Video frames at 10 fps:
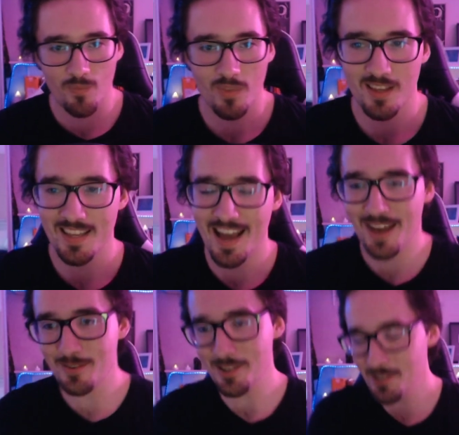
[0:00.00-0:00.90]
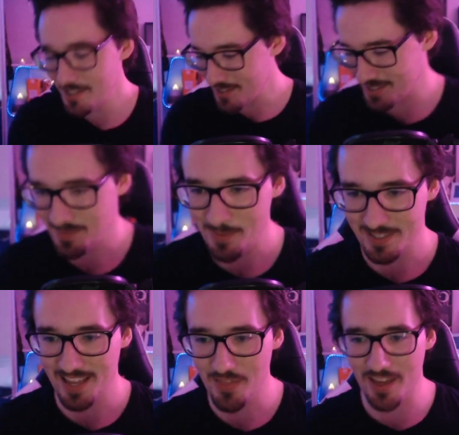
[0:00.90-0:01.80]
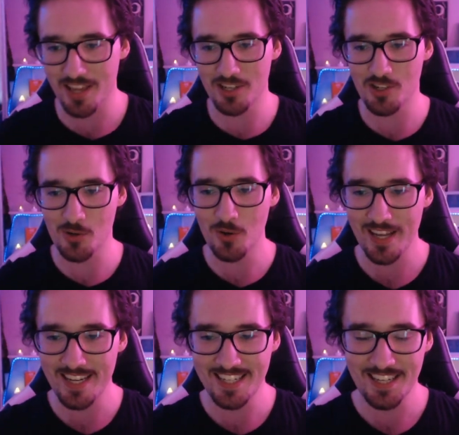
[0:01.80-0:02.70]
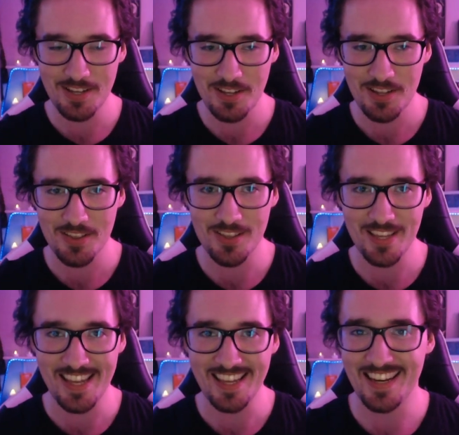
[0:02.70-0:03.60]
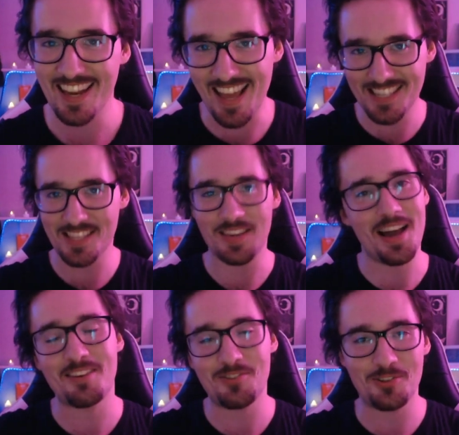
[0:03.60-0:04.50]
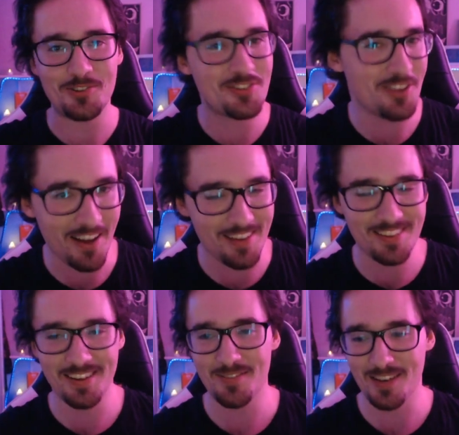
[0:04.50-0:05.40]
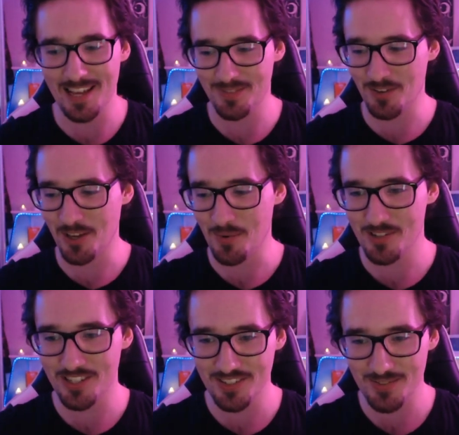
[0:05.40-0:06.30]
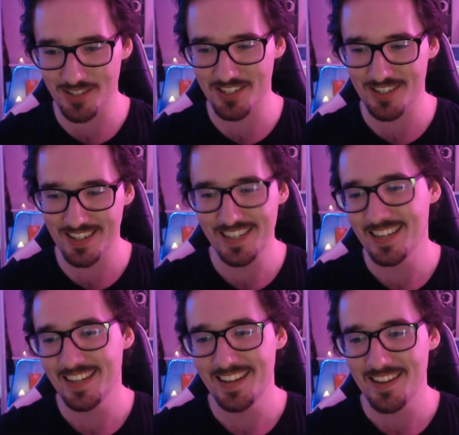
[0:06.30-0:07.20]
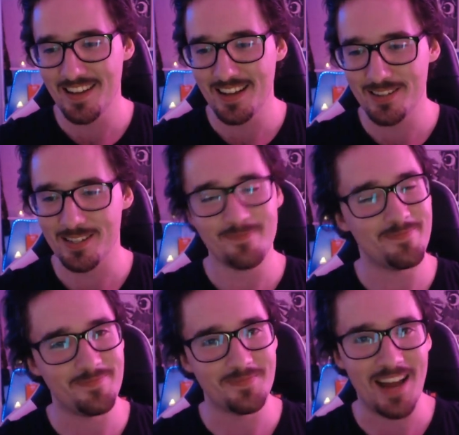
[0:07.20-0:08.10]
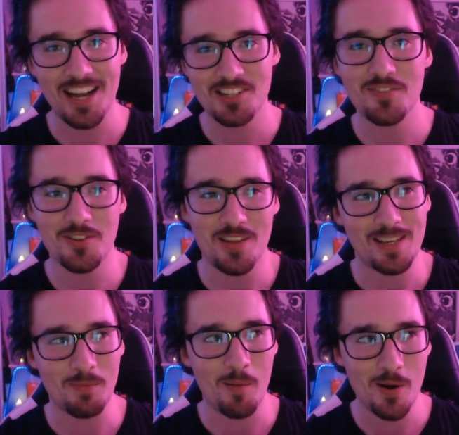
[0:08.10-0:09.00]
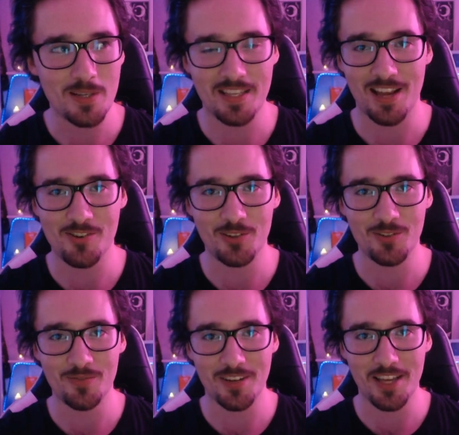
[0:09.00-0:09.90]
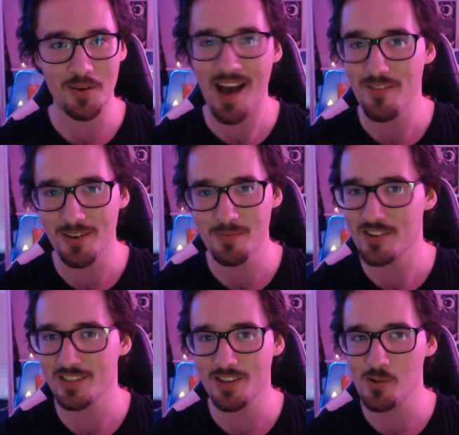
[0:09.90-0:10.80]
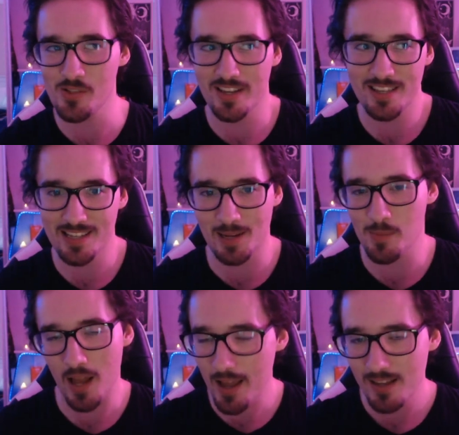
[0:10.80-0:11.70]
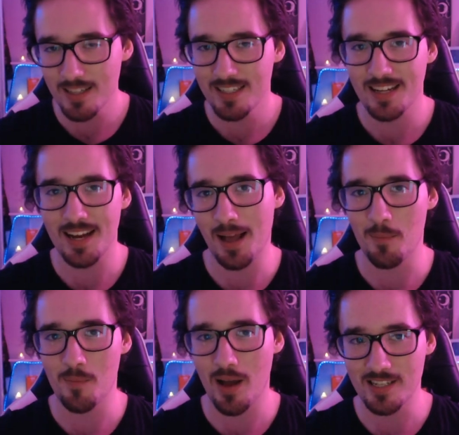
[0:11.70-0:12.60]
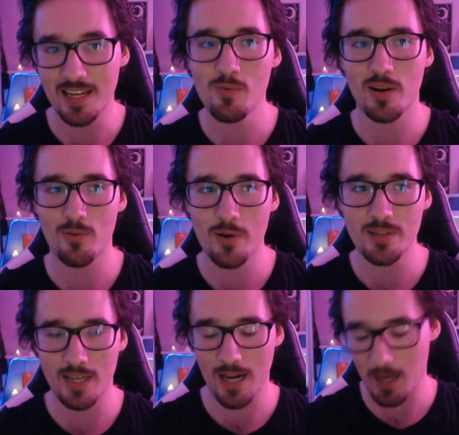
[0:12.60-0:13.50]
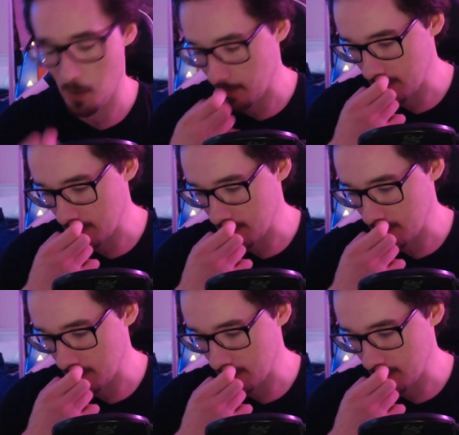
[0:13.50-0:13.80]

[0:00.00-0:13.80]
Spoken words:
Yeah, it was interesting that some people said they enjoyed the less theatrical style of the last video, which I was like, I actually view that as my most theatrical video ever, because the whole thing is like a play. I deliberately wrote it like not as an